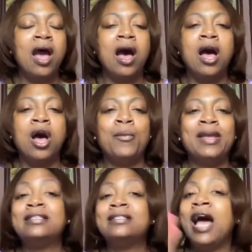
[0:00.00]

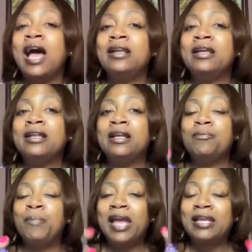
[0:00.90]
It's not
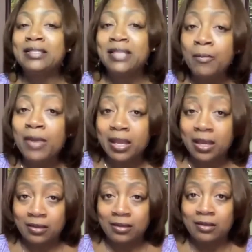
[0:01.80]
a
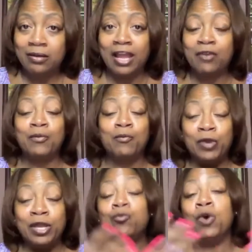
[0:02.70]
pandemic like
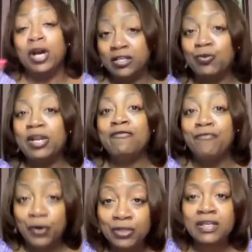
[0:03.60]
it was when it
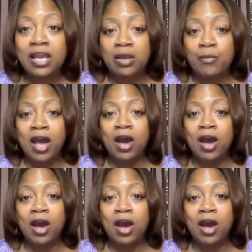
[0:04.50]
first came